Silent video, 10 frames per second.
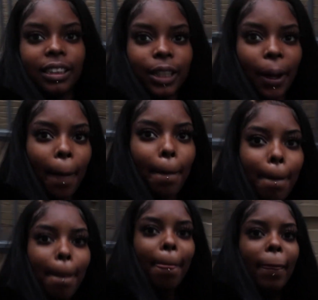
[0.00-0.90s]
So,
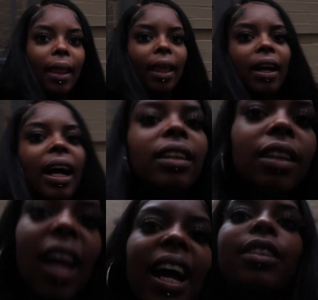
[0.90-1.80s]
the
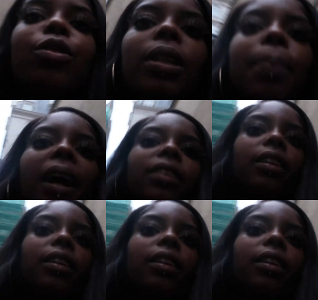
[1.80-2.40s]
lighting's really bad